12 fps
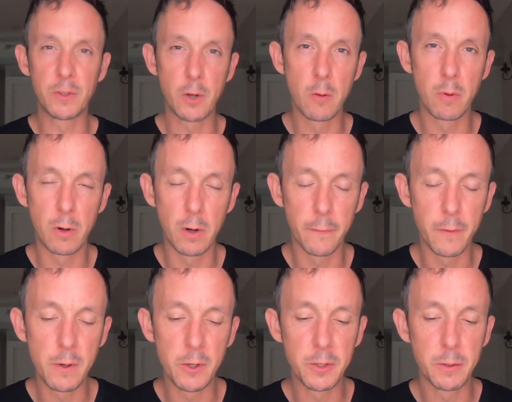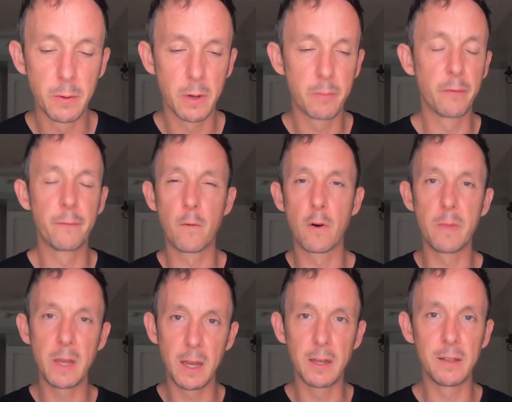sober a few years before
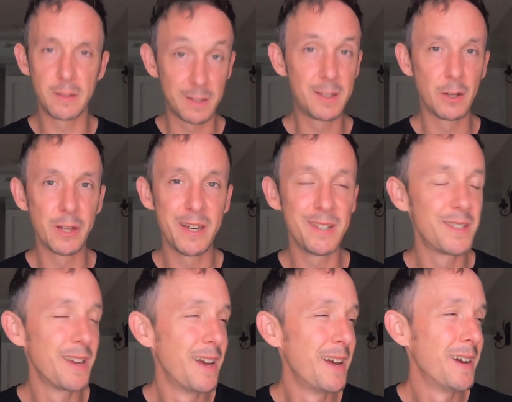me and still is,